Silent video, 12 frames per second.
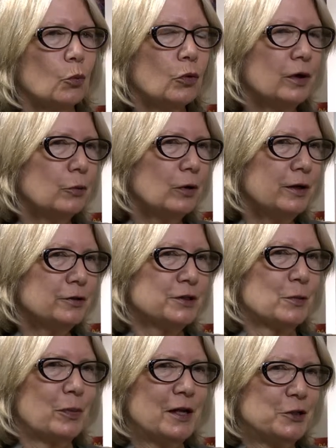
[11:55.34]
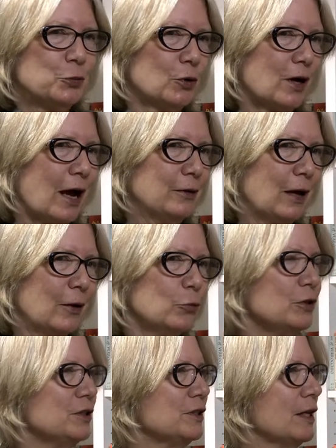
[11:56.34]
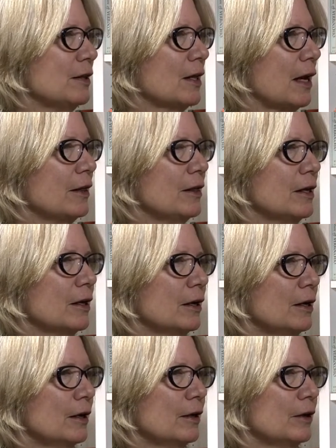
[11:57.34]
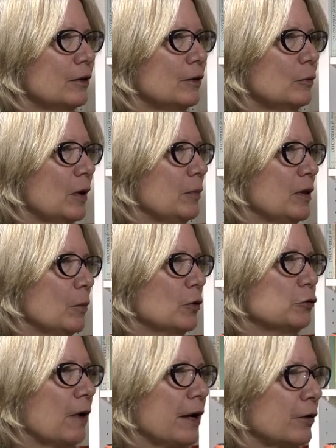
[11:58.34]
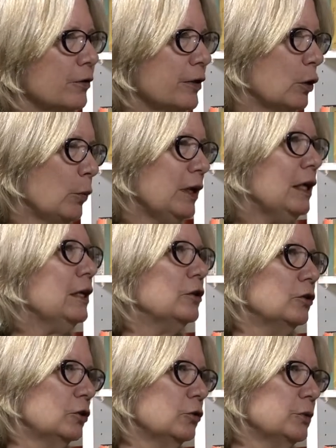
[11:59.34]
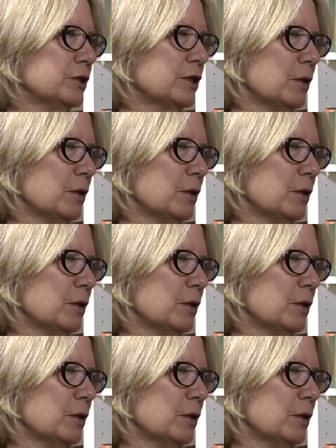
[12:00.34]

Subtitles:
Well, here's the place where I would say that I think that maybe the most radical thing we need to do is